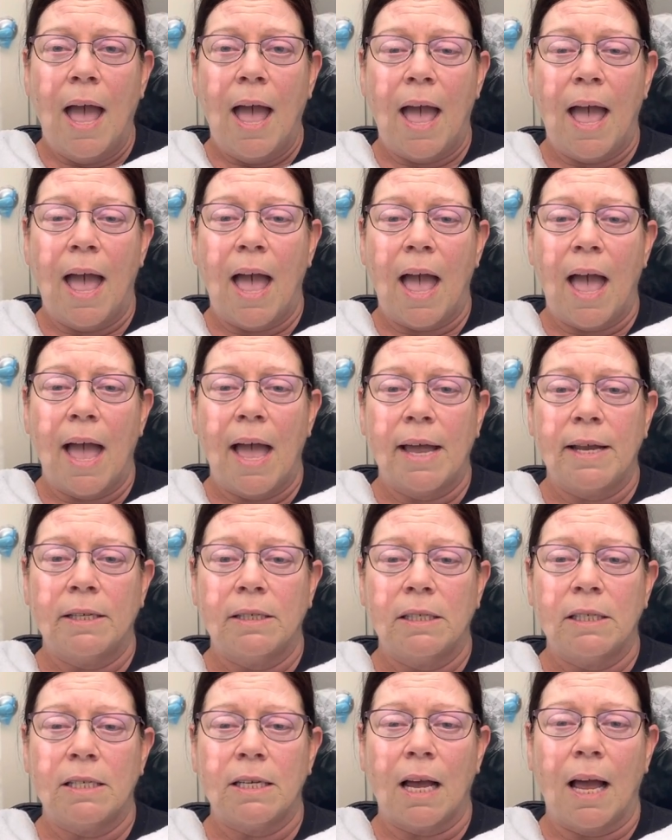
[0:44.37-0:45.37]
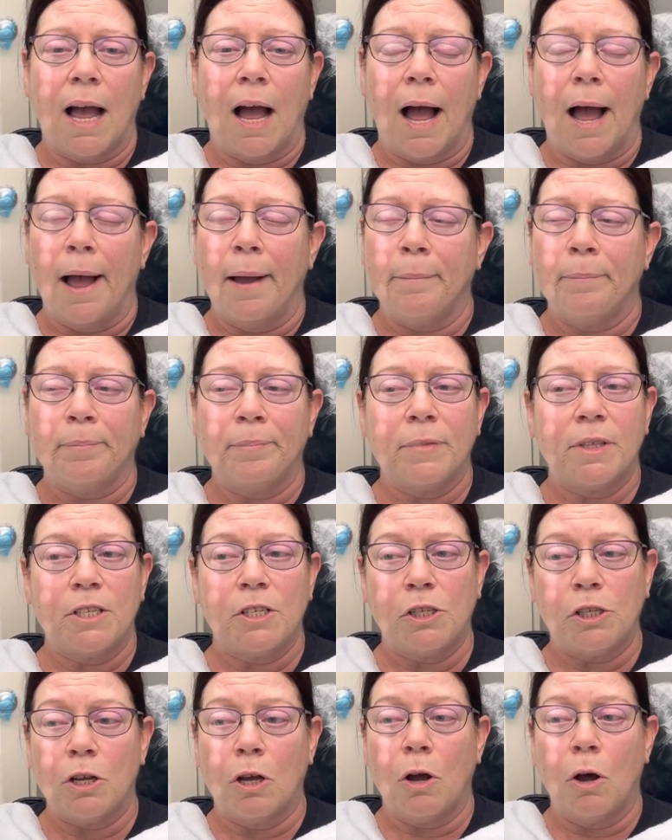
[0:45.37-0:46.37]
And
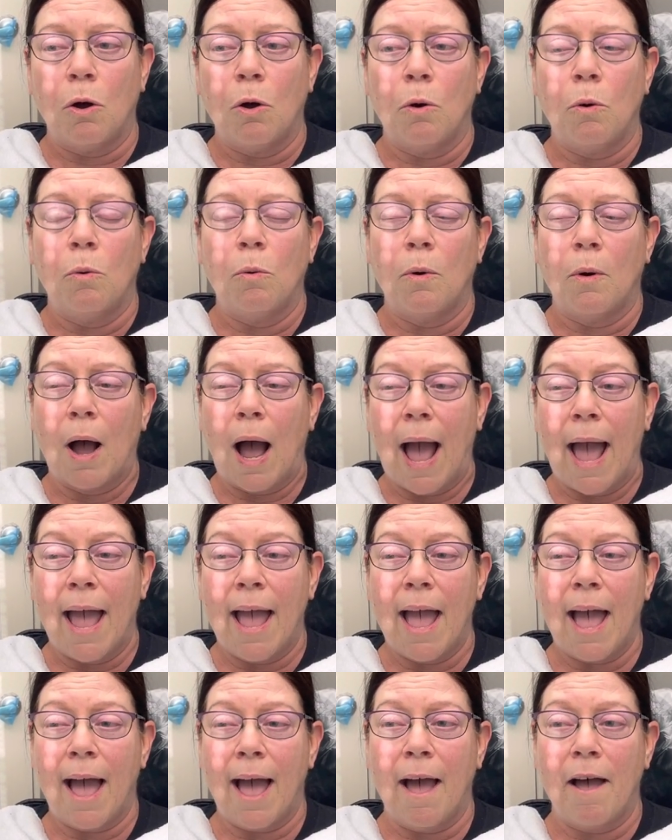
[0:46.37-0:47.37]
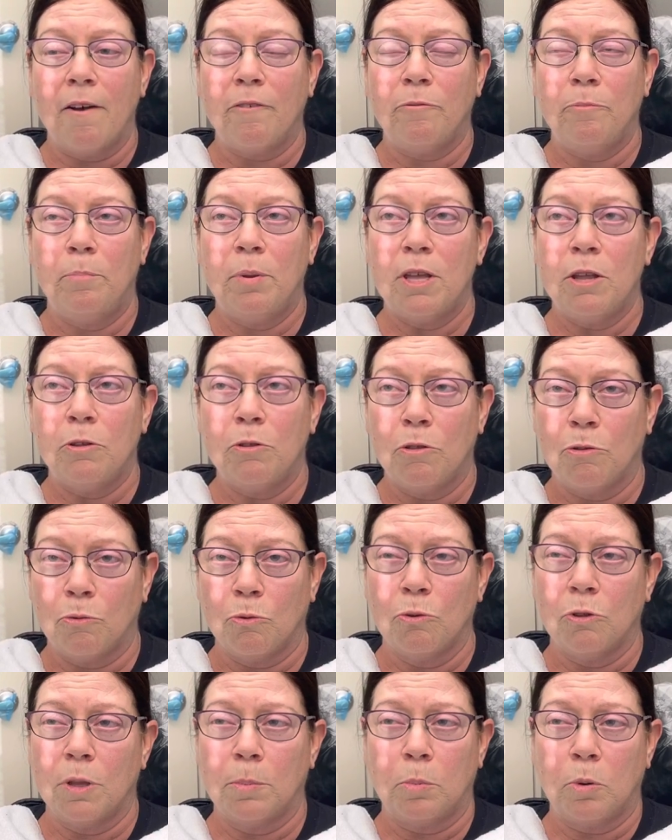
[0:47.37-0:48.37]
so I have been
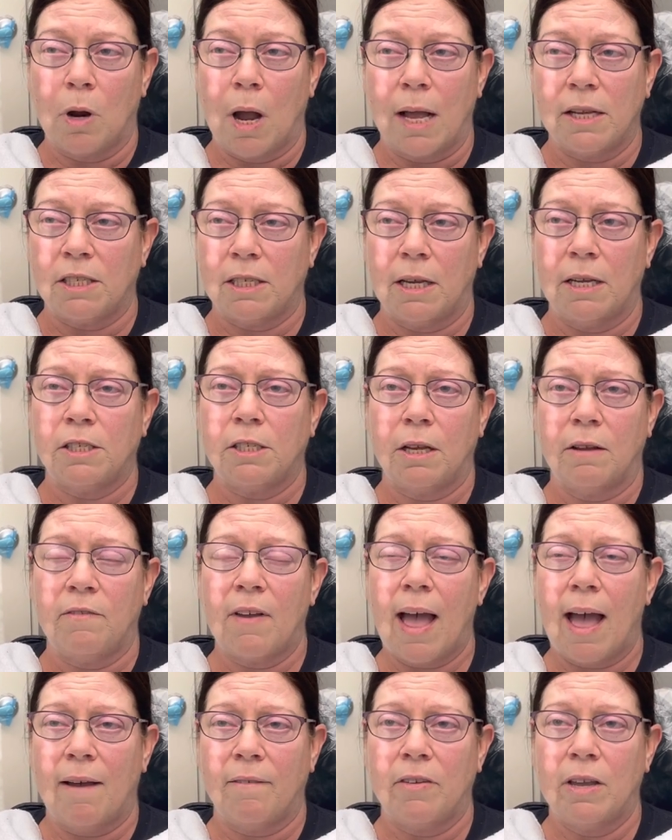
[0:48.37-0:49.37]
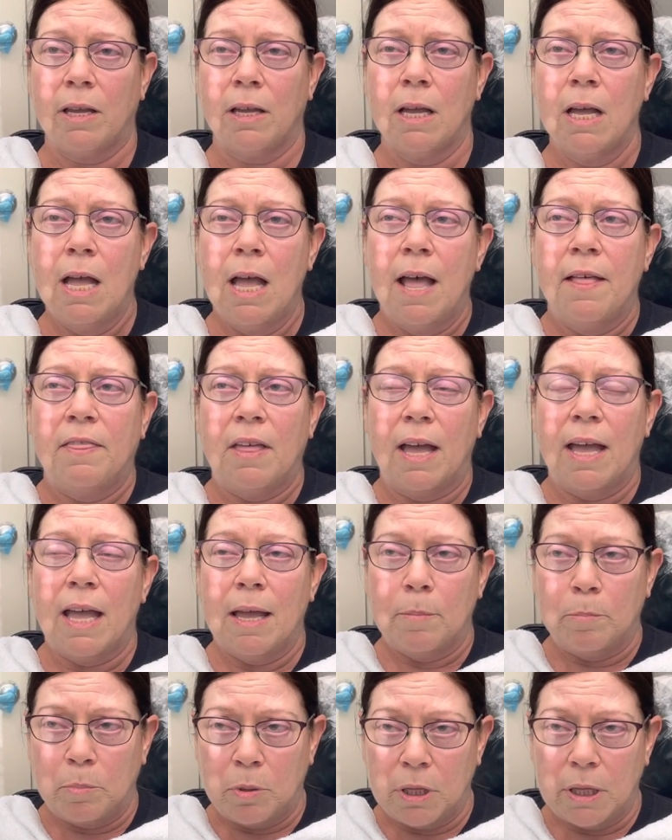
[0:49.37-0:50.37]
through the process of having the
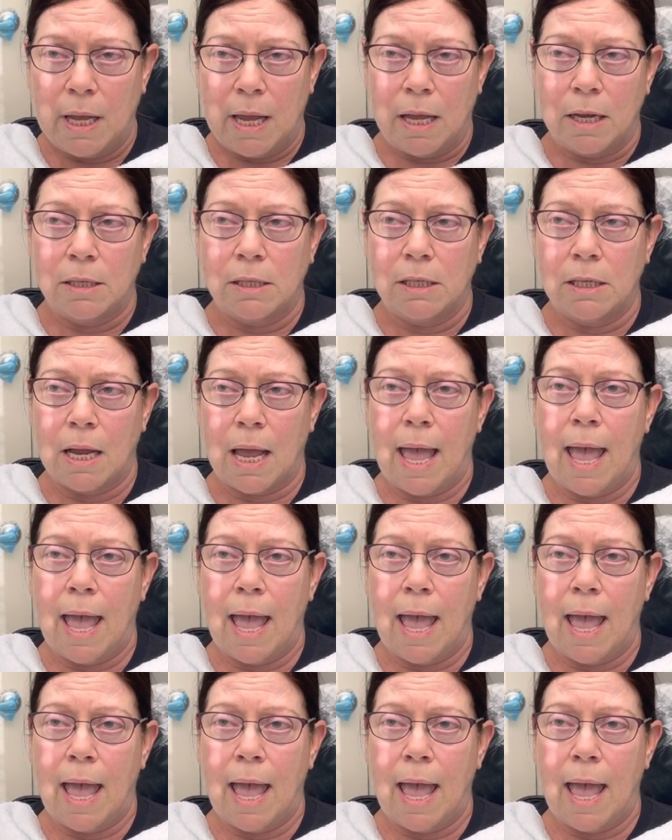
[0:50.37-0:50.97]
implant,